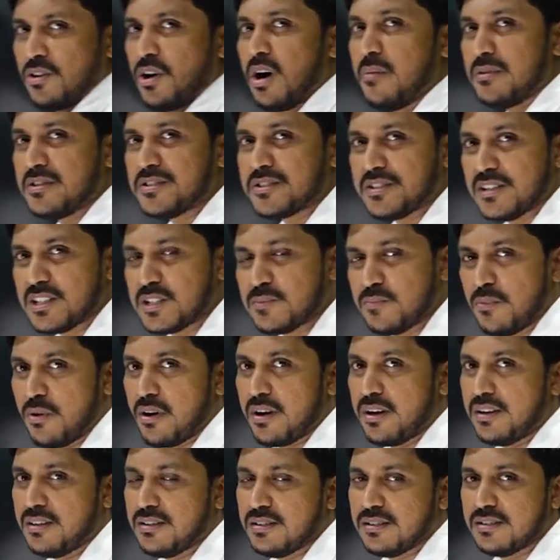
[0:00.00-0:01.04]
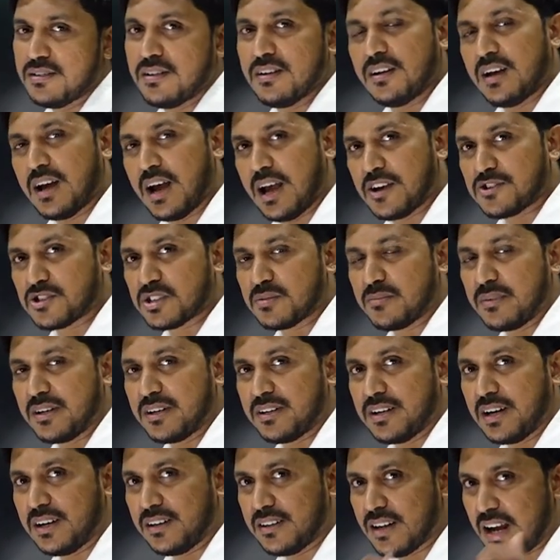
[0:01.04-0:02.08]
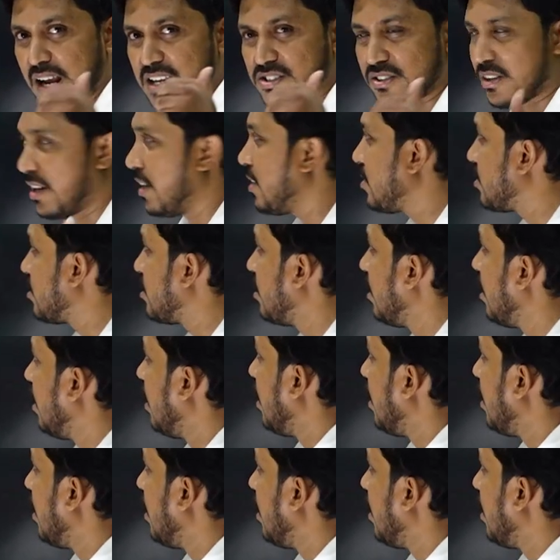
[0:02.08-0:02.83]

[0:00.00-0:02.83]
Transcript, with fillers: common sense point has to be ticked as right.